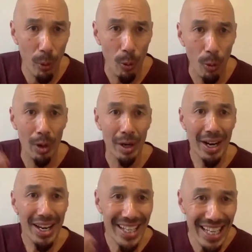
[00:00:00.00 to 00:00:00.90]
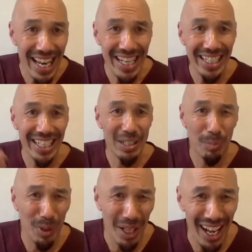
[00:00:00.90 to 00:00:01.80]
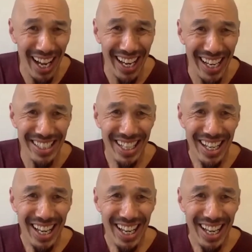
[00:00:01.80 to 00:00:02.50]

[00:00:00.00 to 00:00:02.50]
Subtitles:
poor, naked, blind.